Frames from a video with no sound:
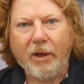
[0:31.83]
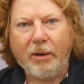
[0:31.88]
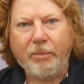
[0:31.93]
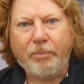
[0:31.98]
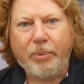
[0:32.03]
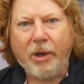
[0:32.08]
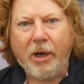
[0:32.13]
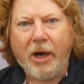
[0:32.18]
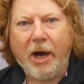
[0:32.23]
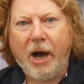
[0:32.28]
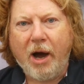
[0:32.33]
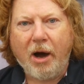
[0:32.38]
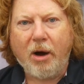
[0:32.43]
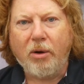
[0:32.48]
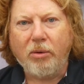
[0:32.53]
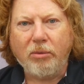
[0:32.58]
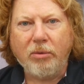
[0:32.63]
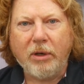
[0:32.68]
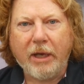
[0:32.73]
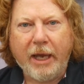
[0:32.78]
put a
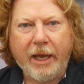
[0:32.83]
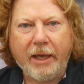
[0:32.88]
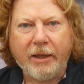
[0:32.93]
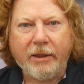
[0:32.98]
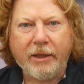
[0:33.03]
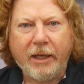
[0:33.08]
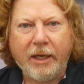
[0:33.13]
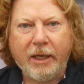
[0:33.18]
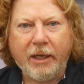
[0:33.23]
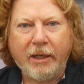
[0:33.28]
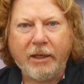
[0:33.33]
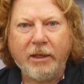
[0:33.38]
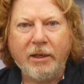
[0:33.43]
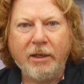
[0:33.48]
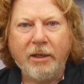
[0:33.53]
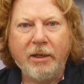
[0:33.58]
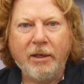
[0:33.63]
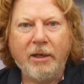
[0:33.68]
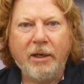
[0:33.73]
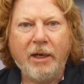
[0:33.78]
hole in the
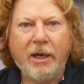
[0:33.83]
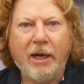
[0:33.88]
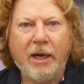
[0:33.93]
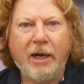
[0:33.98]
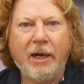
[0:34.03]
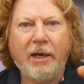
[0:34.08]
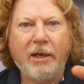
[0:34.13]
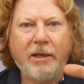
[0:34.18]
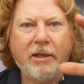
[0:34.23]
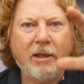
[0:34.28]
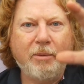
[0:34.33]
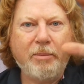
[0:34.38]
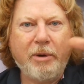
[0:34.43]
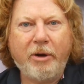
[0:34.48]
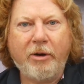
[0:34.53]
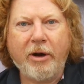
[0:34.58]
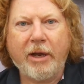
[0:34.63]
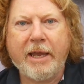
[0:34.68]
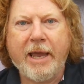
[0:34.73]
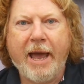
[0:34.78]

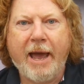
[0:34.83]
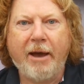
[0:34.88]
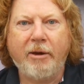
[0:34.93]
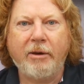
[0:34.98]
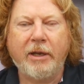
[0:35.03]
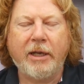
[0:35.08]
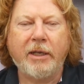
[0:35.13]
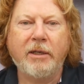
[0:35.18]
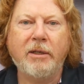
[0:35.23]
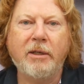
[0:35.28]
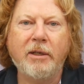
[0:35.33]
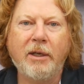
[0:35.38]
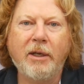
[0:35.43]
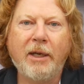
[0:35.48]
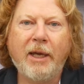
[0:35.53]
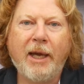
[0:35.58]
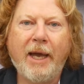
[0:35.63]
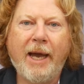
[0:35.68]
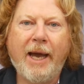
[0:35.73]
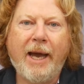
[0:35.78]
mirror cowling,
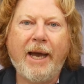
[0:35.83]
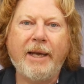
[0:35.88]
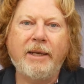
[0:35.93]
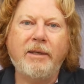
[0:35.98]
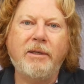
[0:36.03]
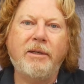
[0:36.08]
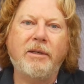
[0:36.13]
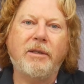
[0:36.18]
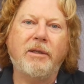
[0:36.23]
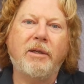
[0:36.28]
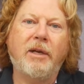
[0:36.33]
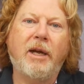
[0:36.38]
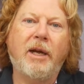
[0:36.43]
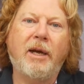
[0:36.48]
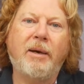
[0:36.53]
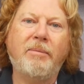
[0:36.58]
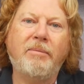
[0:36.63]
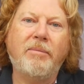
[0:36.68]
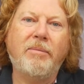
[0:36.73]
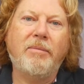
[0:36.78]
and
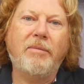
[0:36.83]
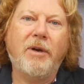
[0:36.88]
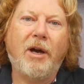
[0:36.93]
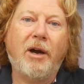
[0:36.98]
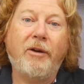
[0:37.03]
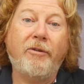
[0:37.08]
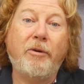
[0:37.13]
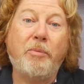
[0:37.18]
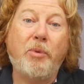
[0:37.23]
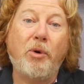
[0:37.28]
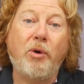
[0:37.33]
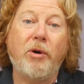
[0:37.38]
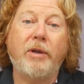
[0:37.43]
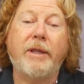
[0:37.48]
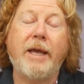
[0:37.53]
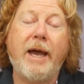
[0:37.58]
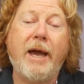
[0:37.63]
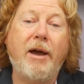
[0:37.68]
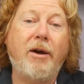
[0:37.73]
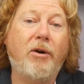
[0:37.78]
I reported
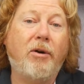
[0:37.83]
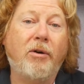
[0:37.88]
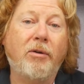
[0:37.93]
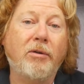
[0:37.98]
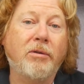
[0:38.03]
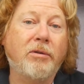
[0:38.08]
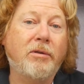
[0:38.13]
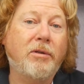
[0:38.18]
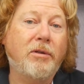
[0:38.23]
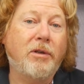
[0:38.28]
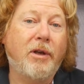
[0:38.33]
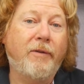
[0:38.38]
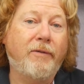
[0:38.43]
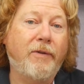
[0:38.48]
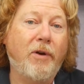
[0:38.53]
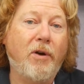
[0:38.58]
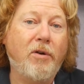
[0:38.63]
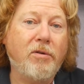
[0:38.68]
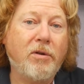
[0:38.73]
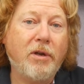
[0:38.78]
that on a
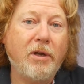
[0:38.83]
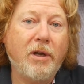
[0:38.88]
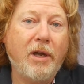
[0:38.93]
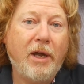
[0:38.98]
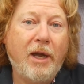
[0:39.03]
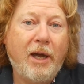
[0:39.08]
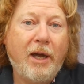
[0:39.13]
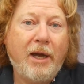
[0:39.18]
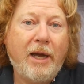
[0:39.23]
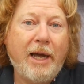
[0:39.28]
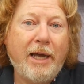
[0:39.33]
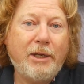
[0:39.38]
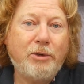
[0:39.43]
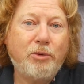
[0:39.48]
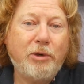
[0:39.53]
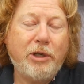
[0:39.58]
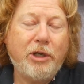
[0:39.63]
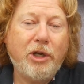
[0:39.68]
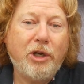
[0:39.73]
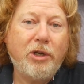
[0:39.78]
vlog, as
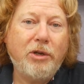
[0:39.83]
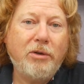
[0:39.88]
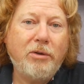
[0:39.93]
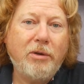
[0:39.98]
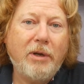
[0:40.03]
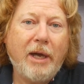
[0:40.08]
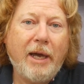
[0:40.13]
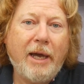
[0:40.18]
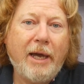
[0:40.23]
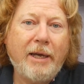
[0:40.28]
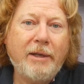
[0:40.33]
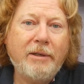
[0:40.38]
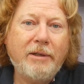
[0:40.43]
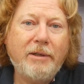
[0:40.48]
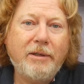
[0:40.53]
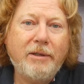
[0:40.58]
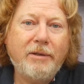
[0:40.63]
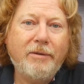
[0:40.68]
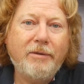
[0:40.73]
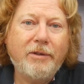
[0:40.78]
we do, and
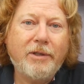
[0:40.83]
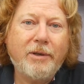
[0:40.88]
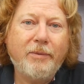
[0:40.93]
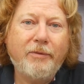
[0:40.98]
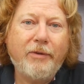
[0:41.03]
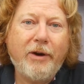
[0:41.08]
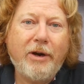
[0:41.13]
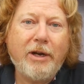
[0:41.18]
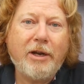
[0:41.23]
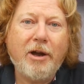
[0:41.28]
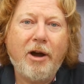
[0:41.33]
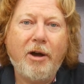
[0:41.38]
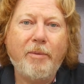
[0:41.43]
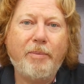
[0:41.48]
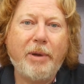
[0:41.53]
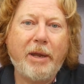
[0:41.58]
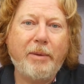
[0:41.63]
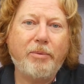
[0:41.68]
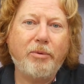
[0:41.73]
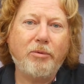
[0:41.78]
some very kind
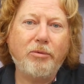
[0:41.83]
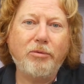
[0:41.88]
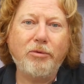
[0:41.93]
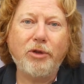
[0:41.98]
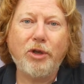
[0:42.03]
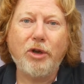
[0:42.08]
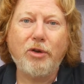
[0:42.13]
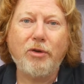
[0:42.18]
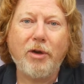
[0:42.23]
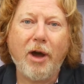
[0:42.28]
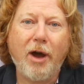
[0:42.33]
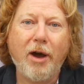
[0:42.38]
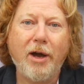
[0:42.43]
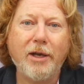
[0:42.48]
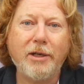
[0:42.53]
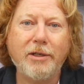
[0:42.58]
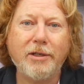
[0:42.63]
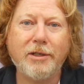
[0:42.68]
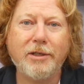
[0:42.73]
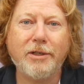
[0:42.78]
people, you
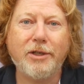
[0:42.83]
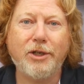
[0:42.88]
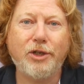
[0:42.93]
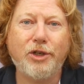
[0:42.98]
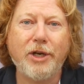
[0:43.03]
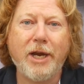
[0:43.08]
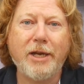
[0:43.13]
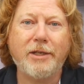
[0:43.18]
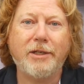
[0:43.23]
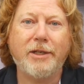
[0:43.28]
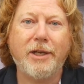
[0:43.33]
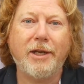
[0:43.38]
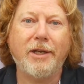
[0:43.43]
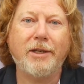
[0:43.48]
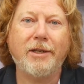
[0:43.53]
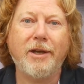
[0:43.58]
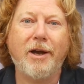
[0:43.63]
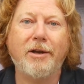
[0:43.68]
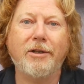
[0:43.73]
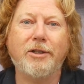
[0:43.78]
guys,
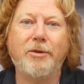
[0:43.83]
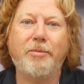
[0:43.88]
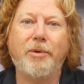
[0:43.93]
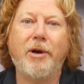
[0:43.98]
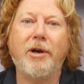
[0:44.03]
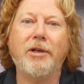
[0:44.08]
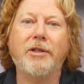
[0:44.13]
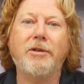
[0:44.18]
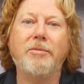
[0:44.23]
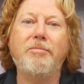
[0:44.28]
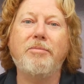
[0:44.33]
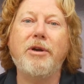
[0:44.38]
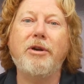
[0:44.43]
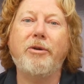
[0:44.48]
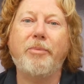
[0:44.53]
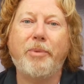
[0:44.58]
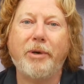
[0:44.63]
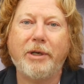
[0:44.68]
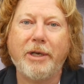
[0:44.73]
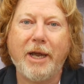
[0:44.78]
suggested that I should buy some
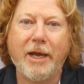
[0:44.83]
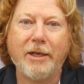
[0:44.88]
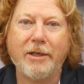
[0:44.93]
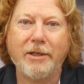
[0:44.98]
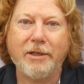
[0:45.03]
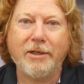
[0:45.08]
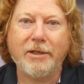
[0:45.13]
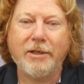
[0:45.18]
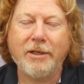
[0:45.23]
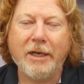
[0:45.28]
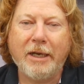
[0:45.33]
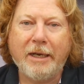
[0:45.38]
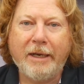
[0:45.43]
mirror protectors.